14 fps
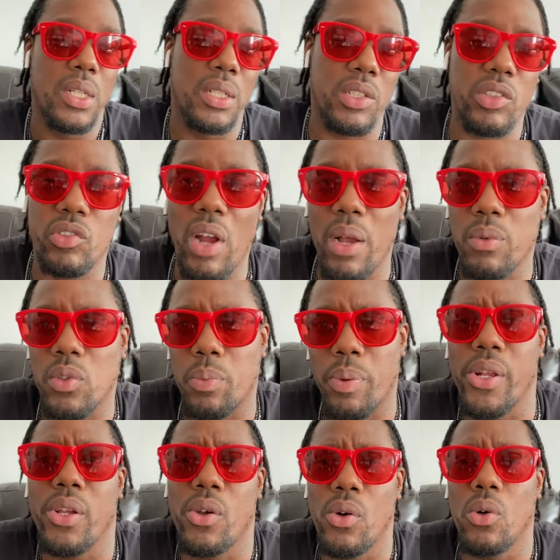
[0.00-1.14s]
This track was
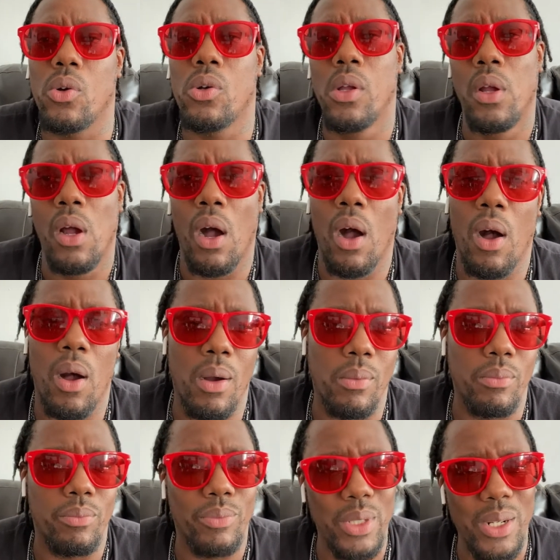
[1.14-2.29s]
pretty cool. 3
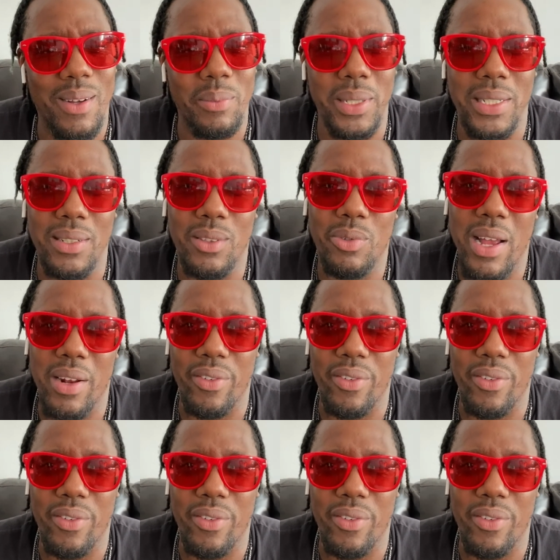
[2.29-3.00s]
out of